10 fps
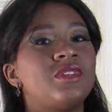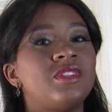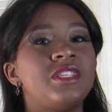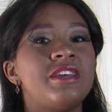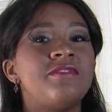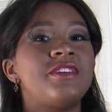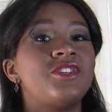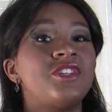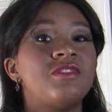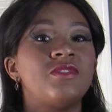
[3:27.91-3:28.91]
the
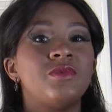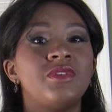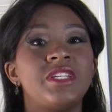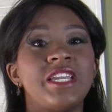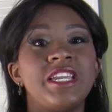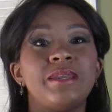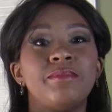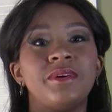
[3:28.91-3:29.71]
definition of the word game,